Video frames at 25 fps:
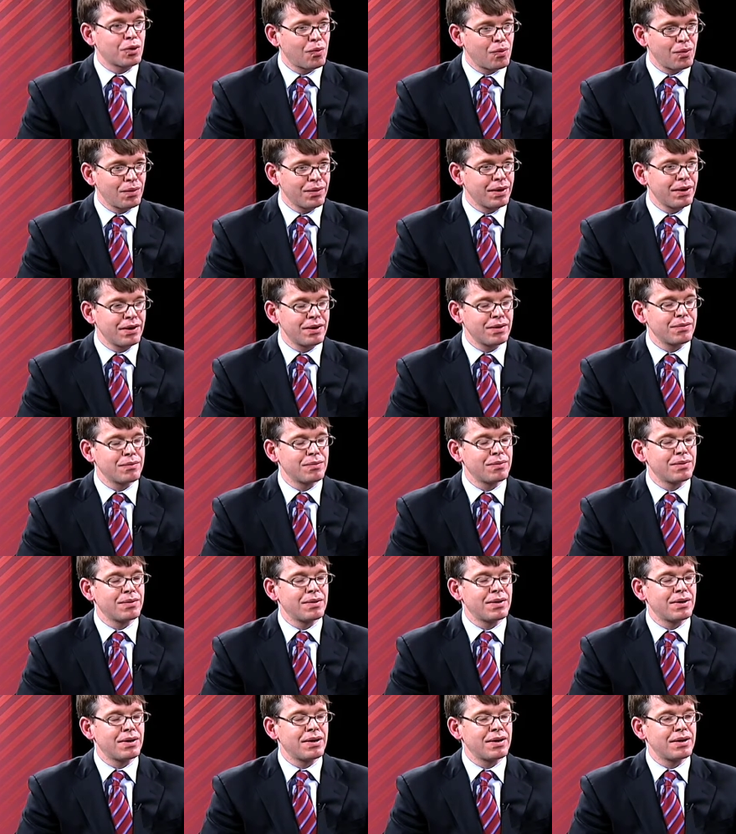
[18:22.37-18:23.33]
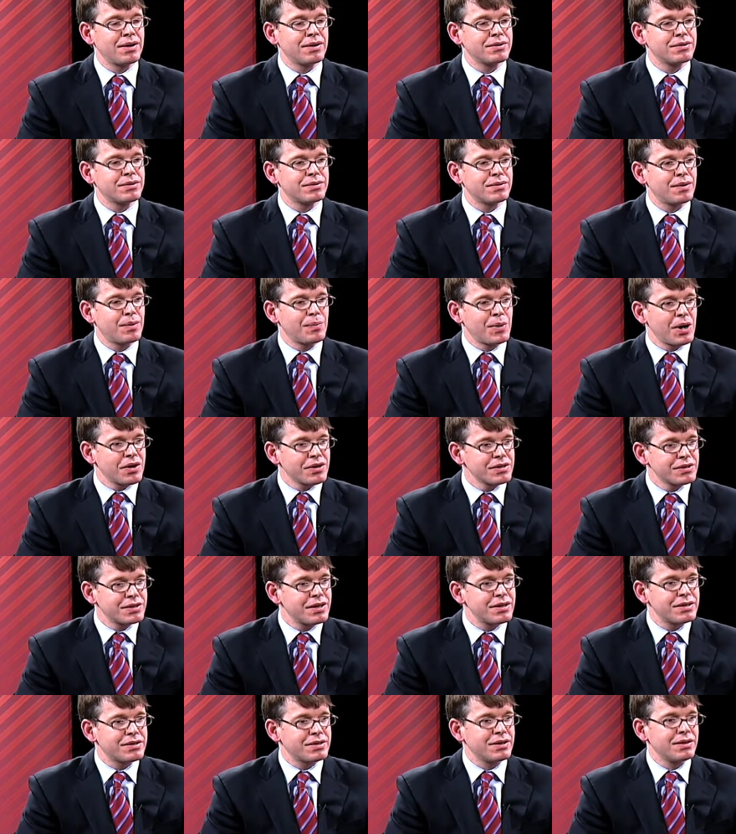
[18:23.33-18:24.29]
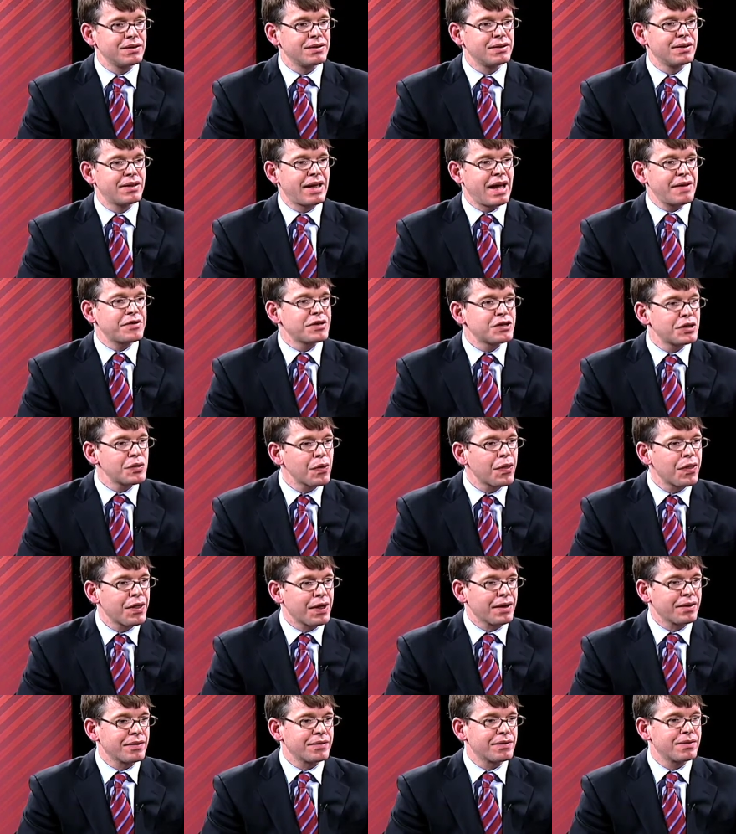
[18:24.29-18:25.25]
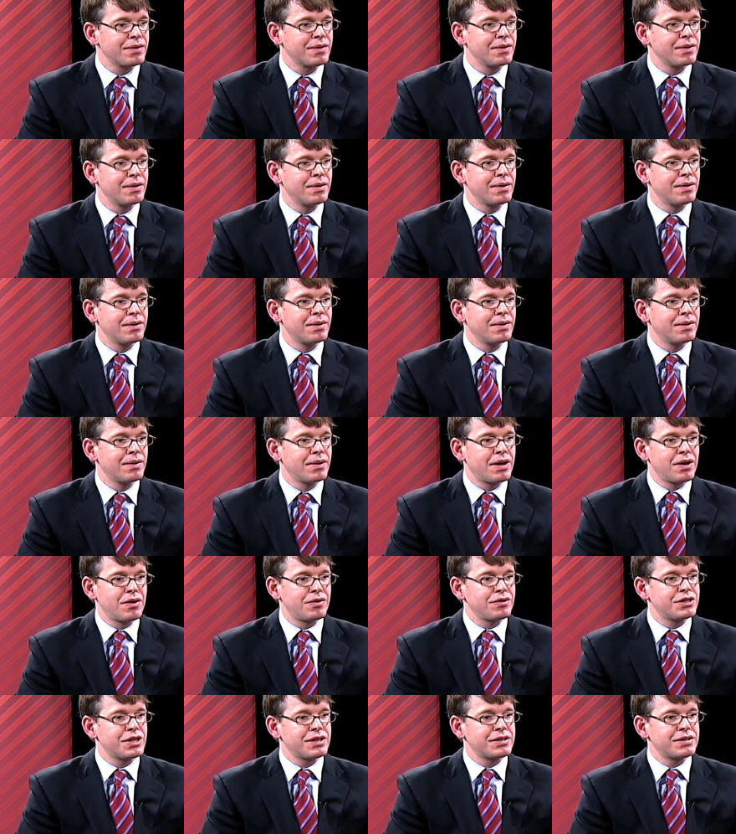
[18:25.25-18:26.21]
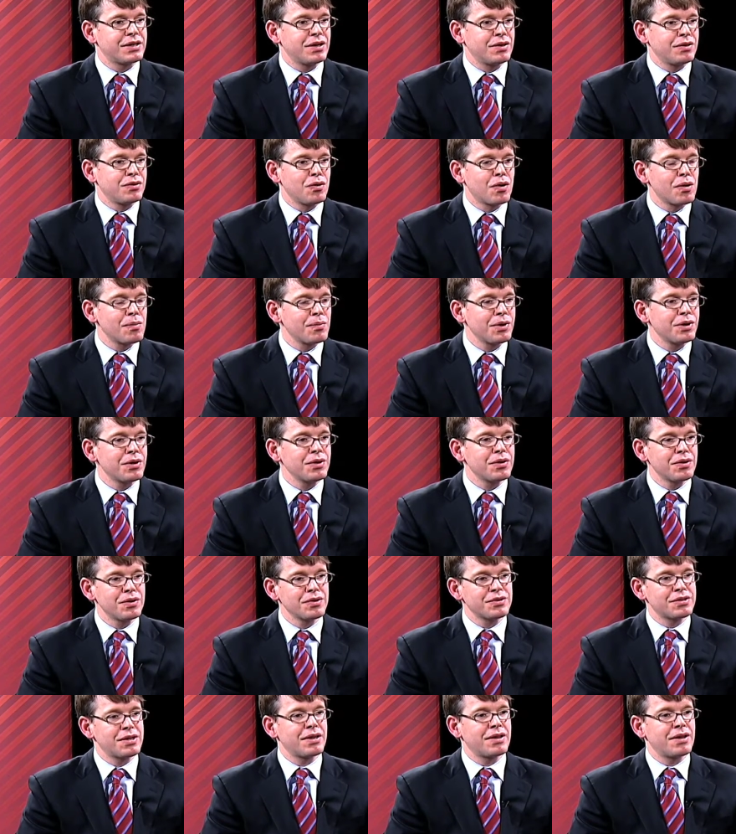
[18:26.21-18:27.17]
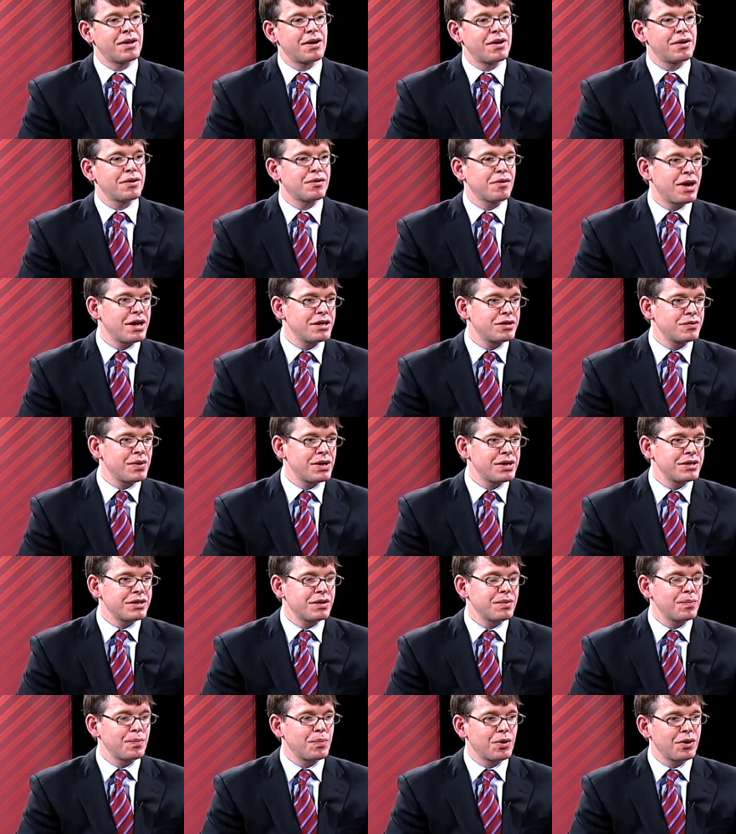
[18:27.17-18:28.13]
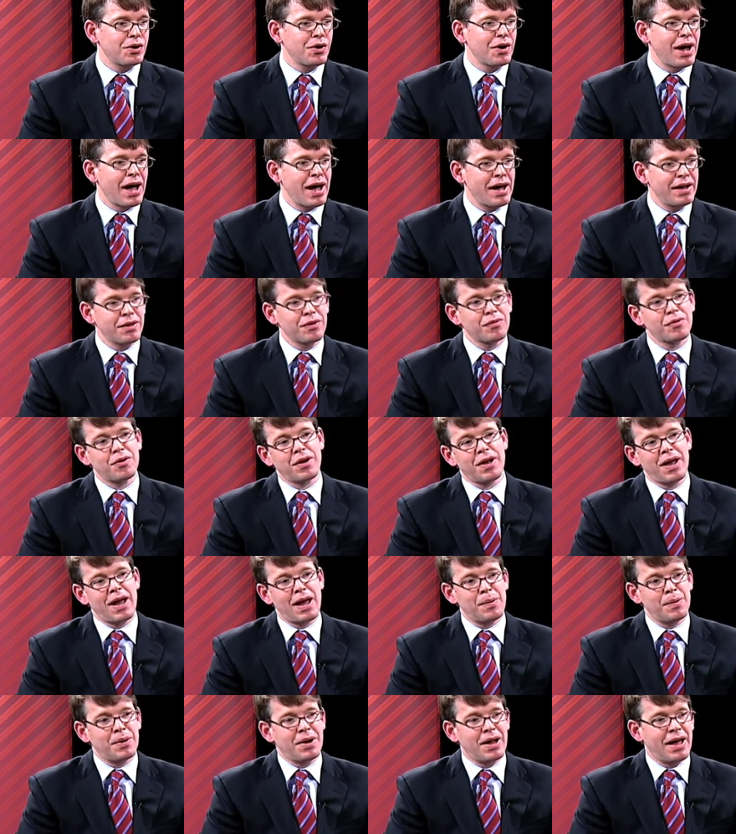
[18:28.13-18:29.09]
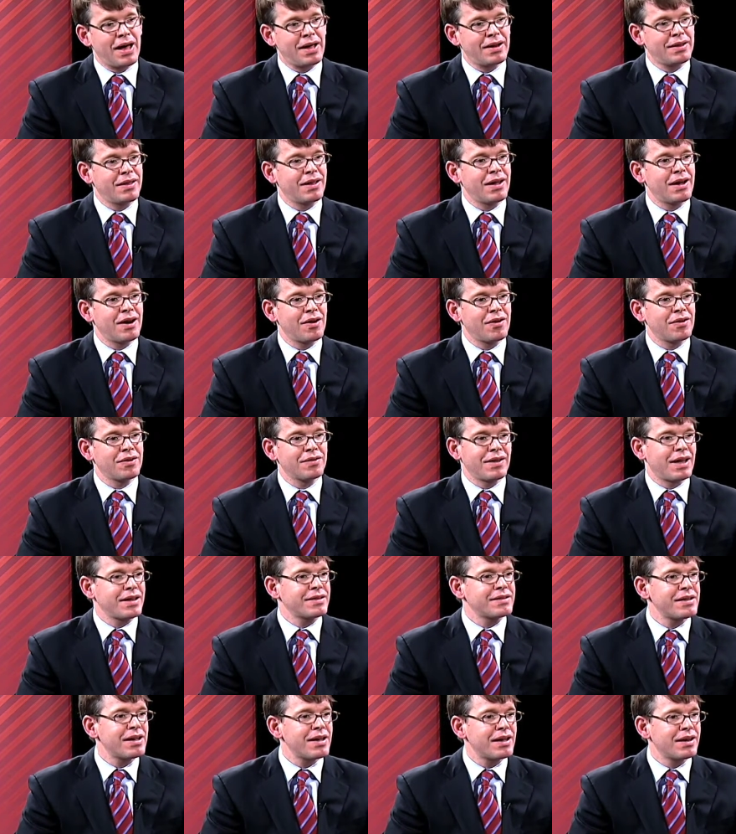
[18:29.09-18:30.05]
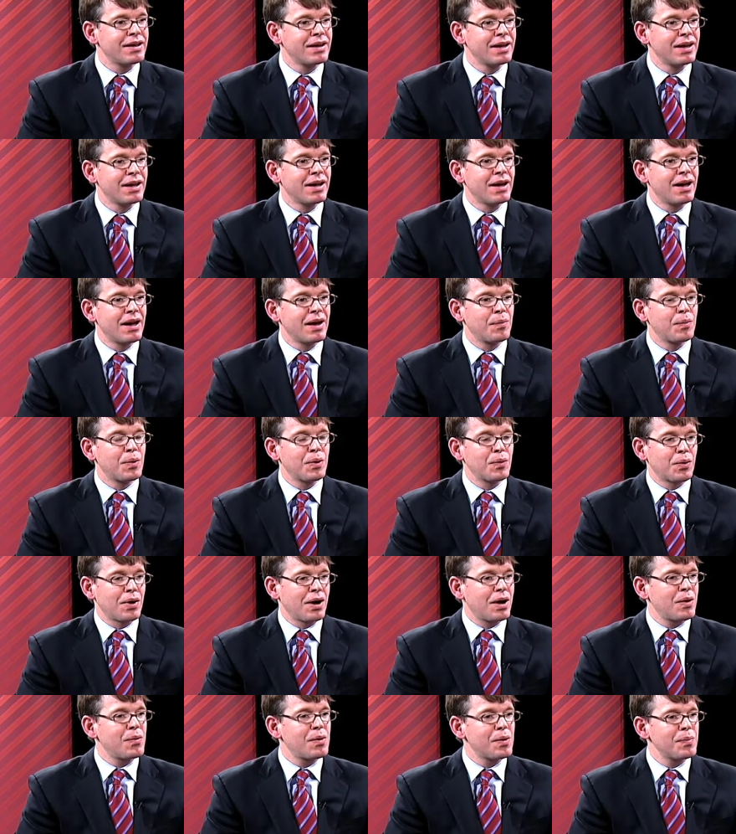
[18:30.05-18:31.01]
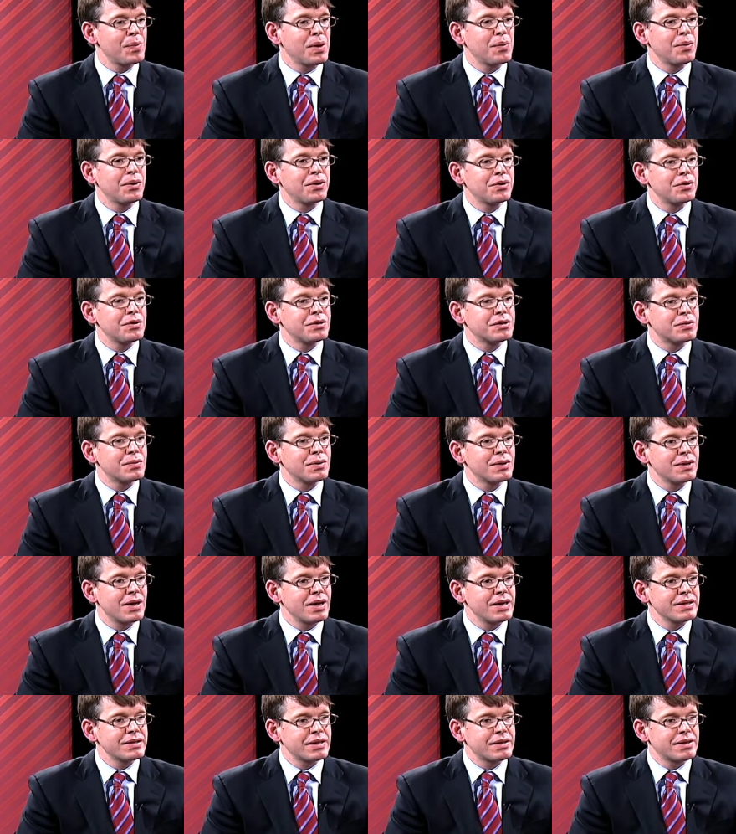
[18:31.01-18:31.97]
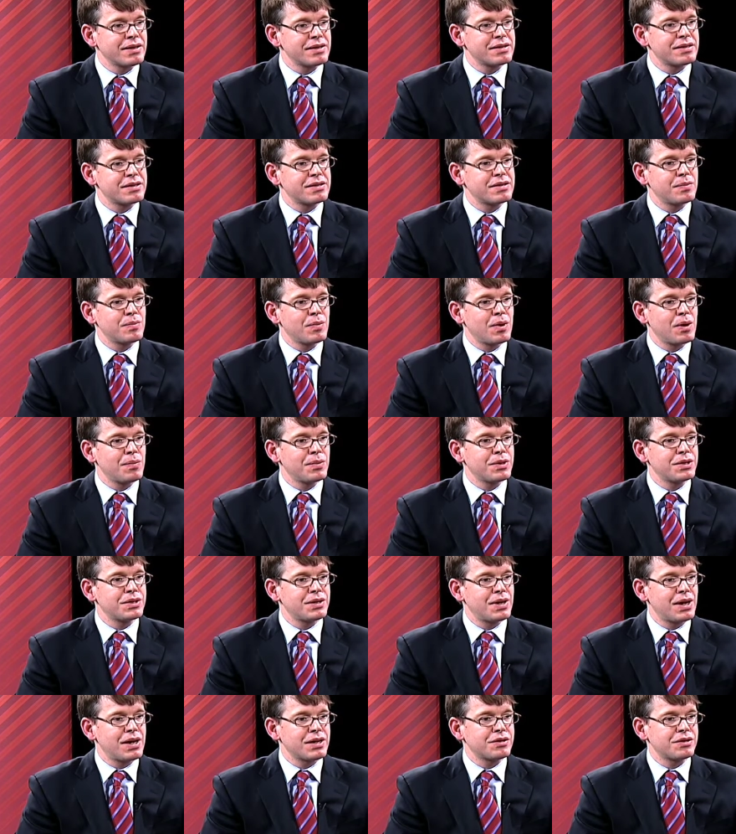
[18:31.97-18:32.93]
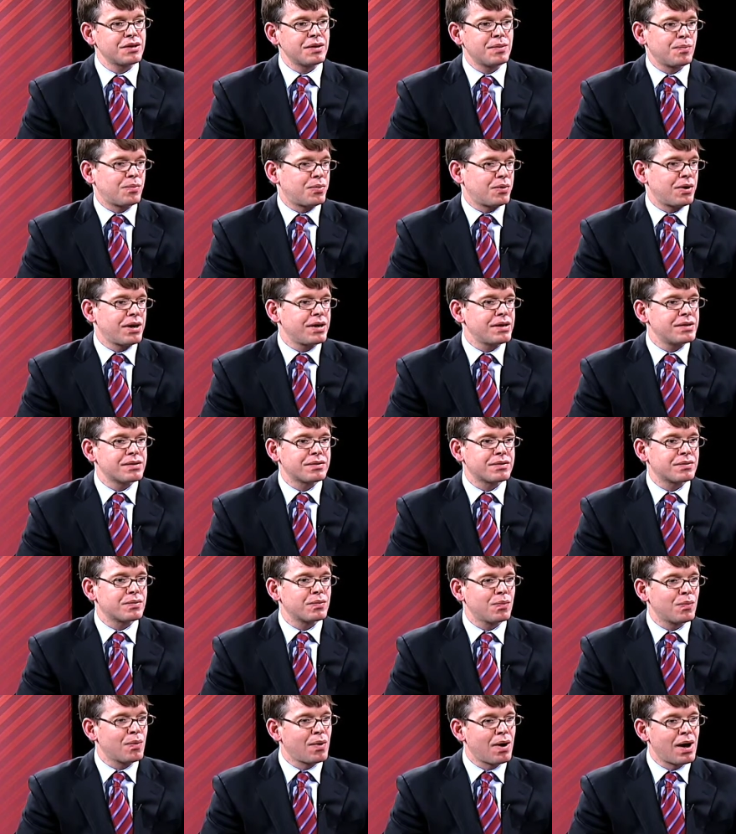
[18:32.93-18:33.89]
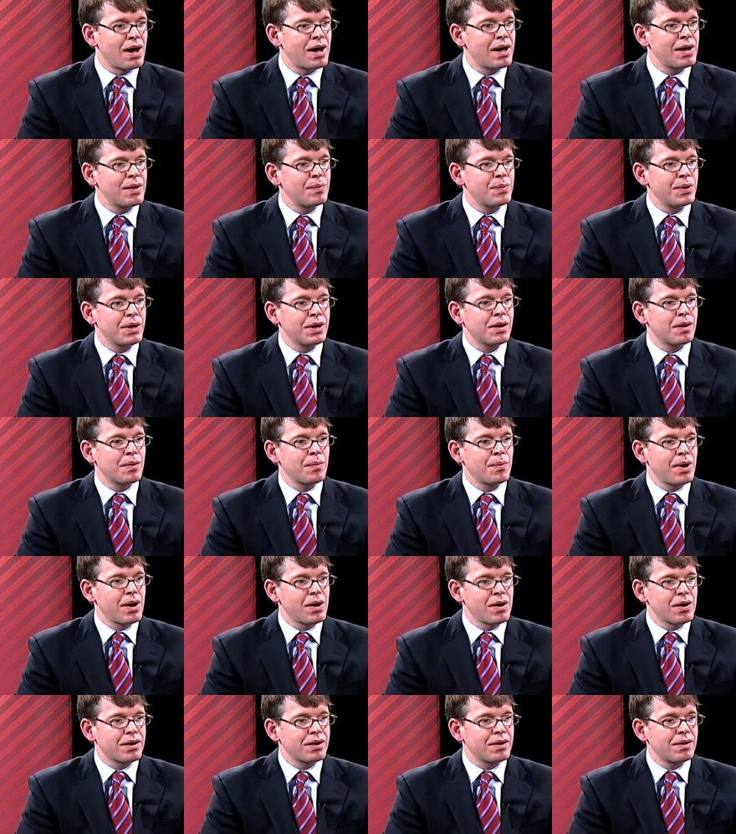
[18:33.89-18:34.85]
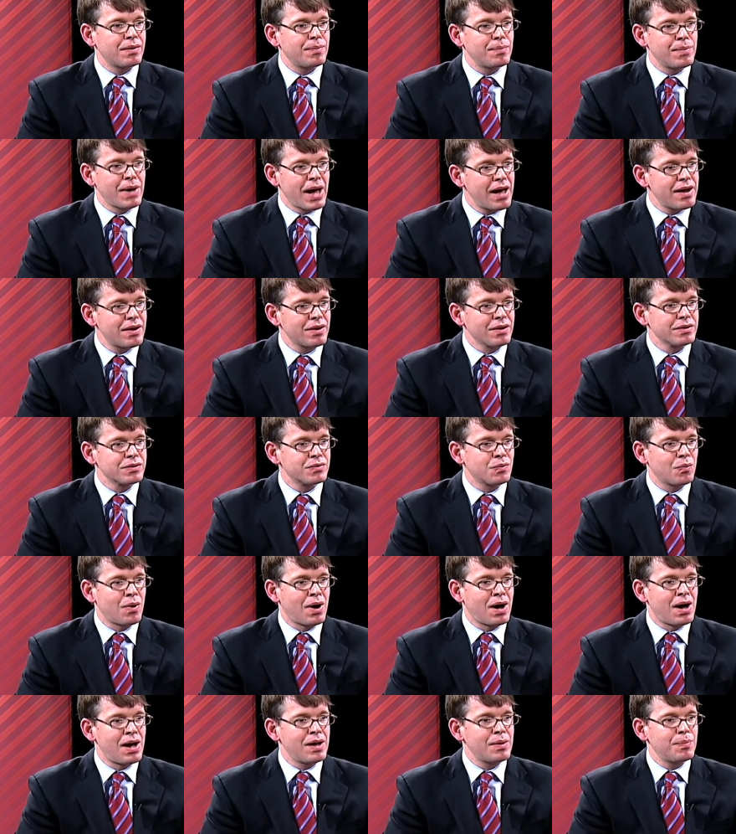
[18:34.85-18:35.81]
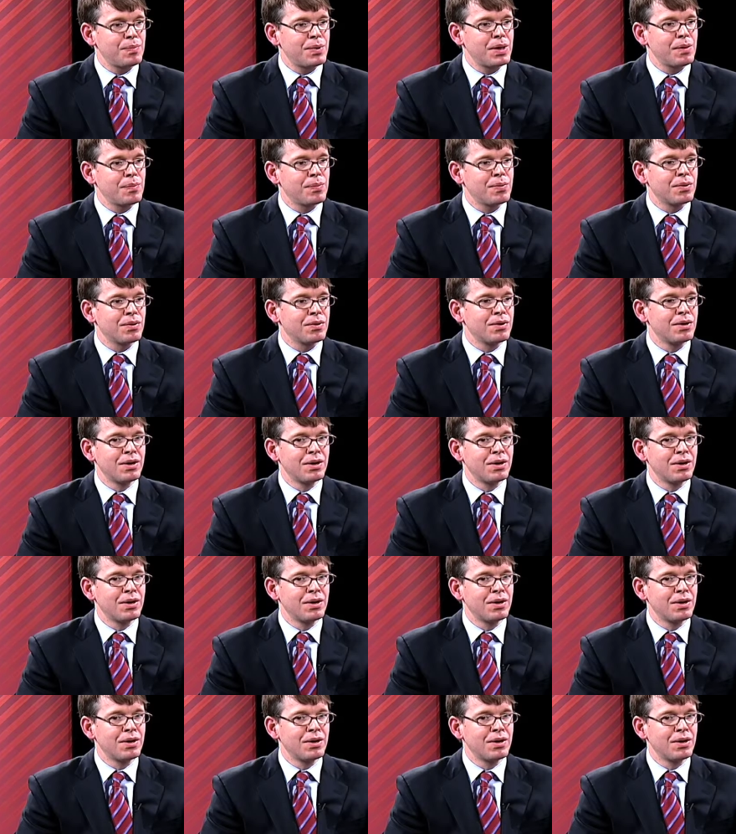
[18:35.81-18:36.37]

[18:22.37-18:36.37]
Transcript: you know, American citizen. They have to do things. They don't just, you know, normally you sit there in graduation, you put your hat, you throw your hat in the air, and that's it. But what I want people to do is realize, like, this is a moment to actually embrace why being American matters, why people